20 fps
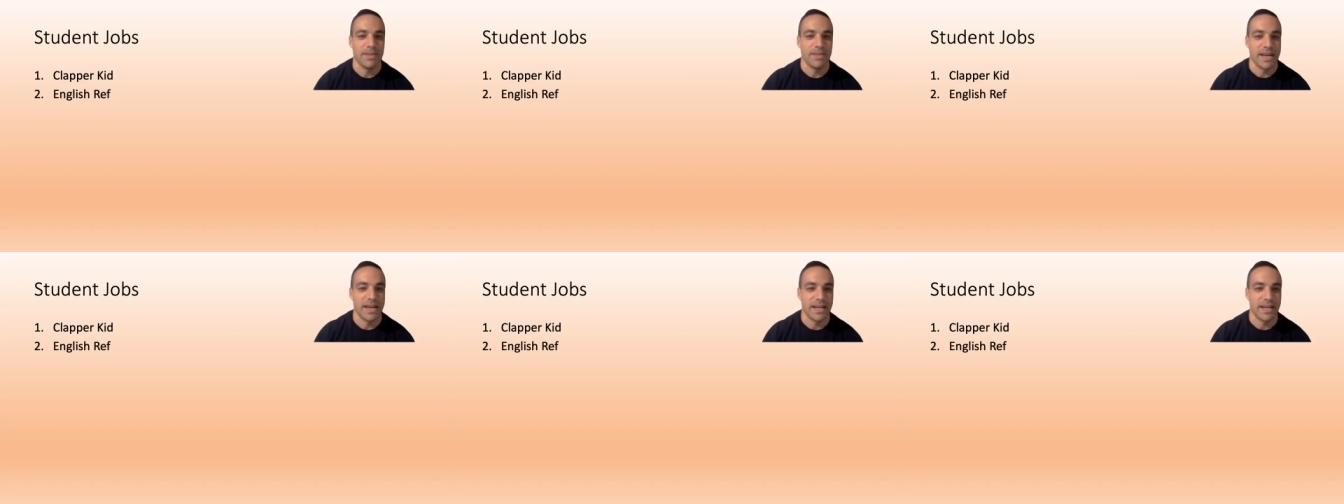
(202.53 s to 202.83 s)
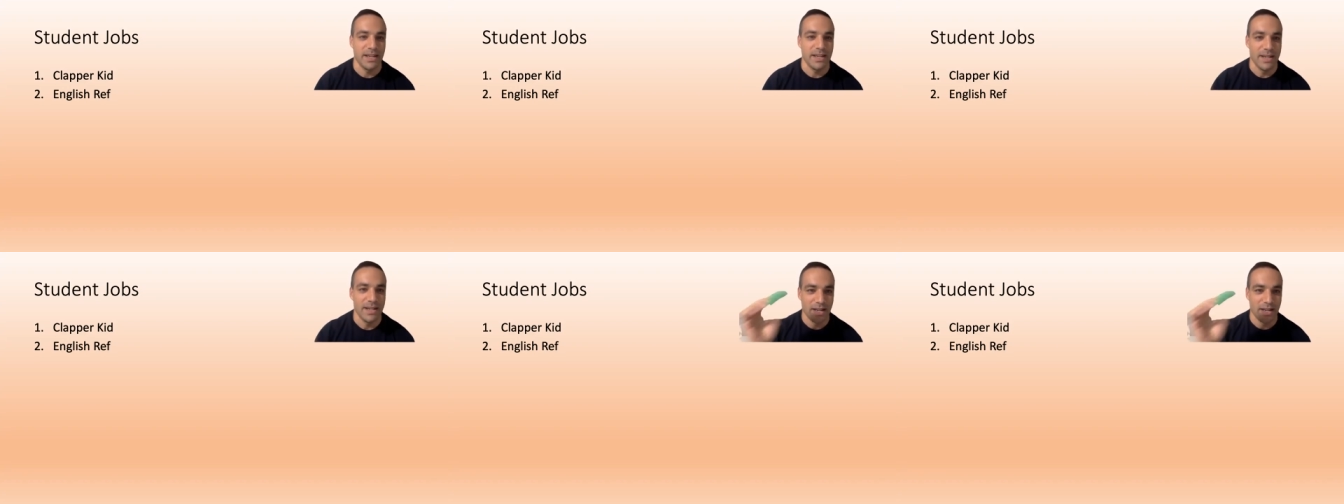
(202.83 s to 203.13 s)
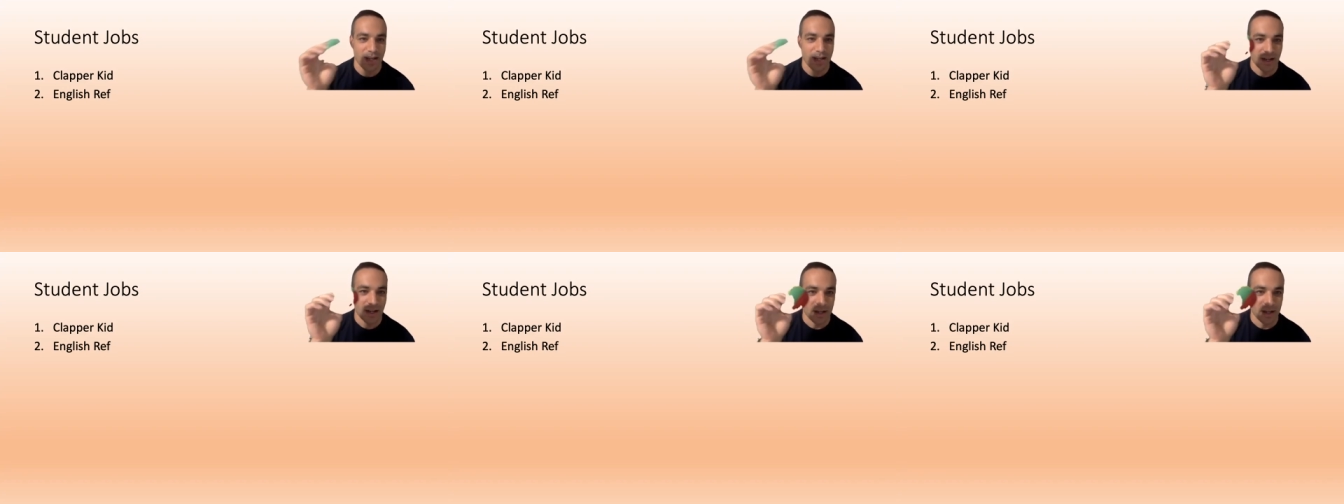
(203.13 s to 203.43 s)
then
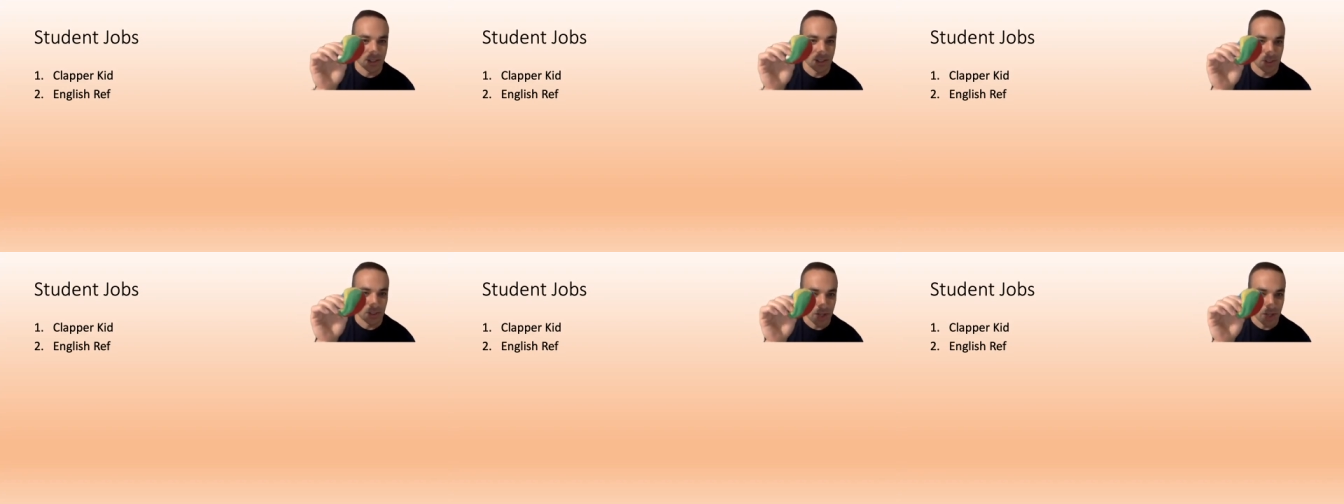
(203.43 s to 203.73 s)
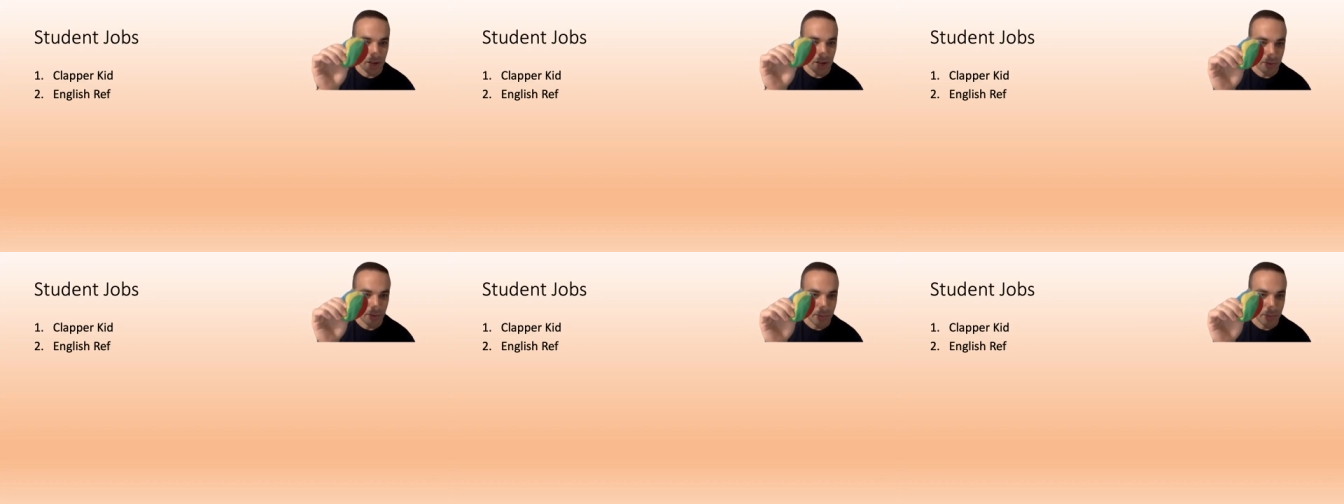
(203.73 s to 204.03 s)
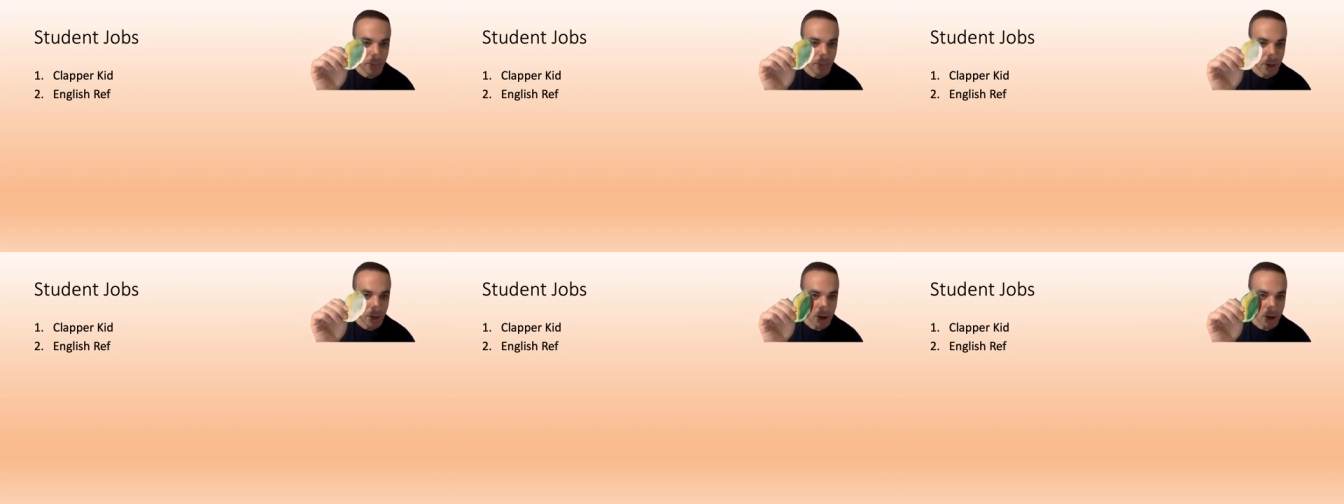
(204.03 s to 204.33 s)
a soft
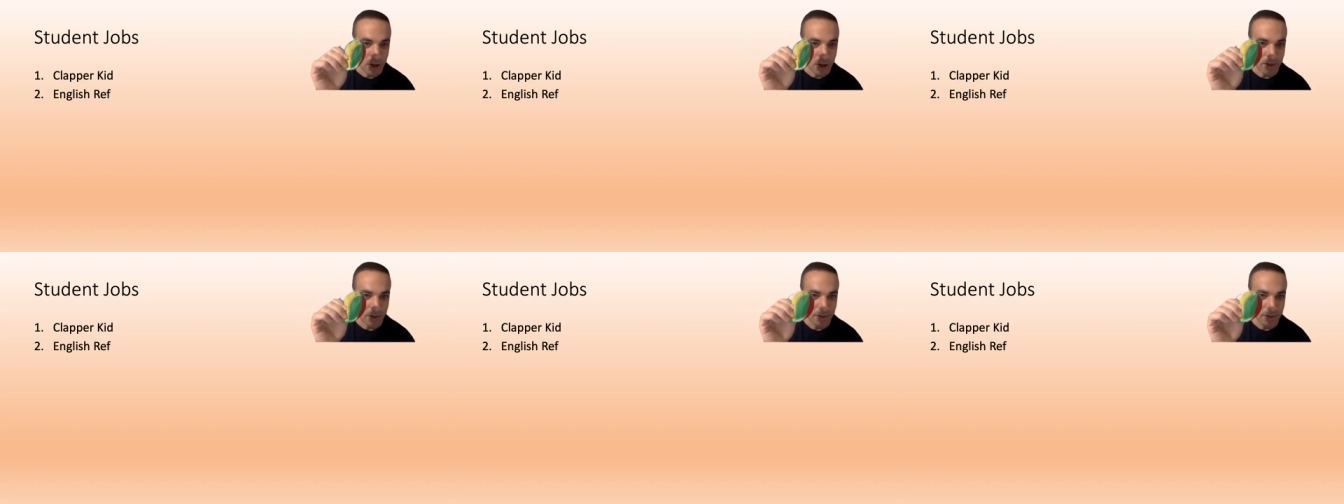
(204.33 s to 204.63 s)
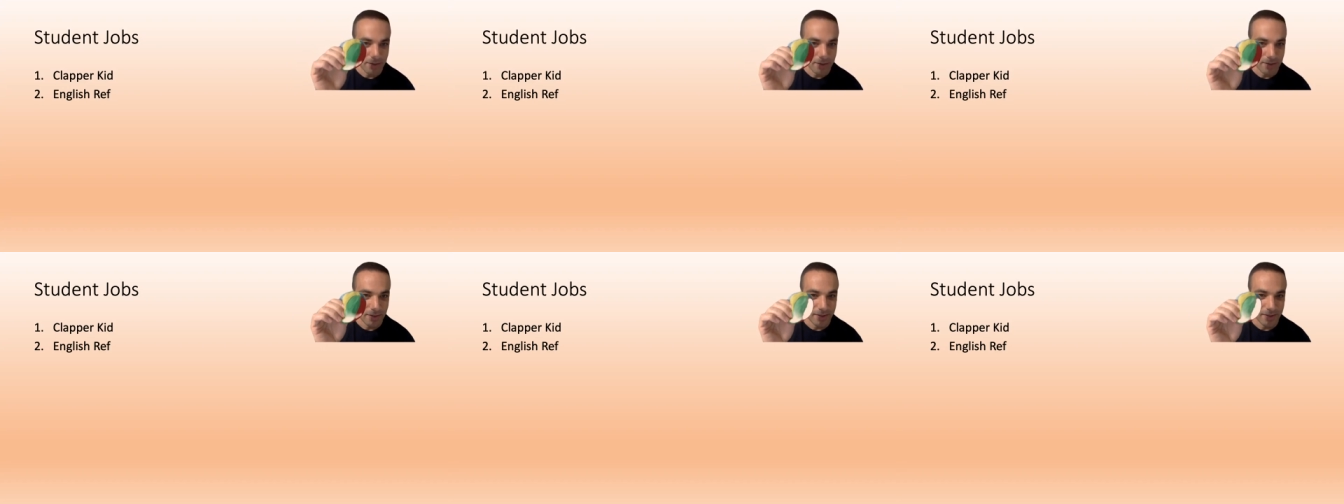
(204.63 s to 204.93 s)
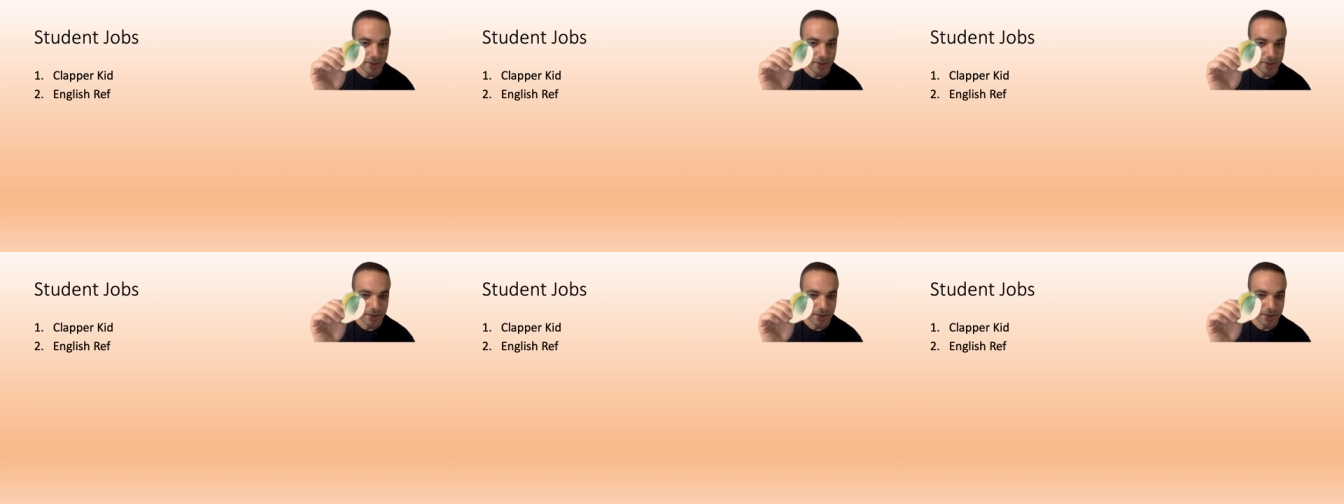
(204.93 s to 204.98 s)
ball